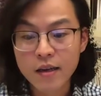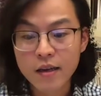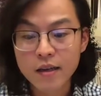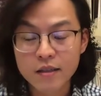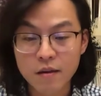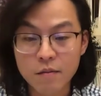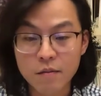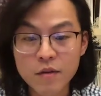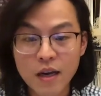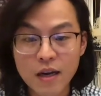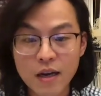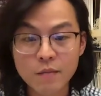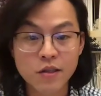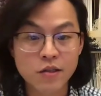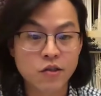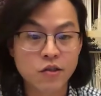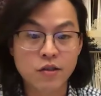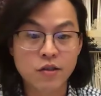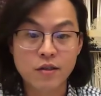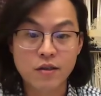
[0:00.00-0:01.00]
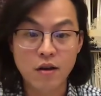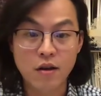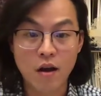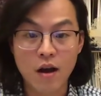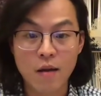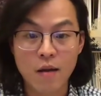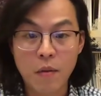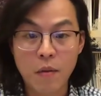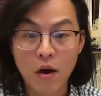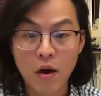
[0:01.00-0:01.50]
sometimes it's just
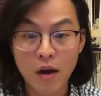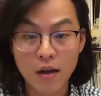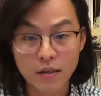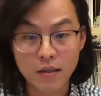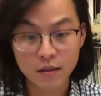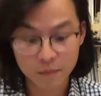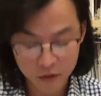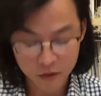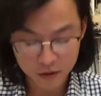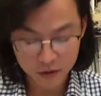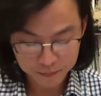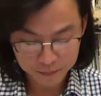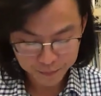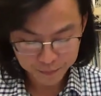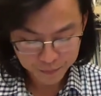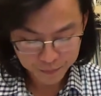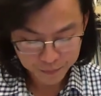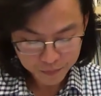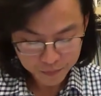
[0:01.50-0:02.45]
not possible.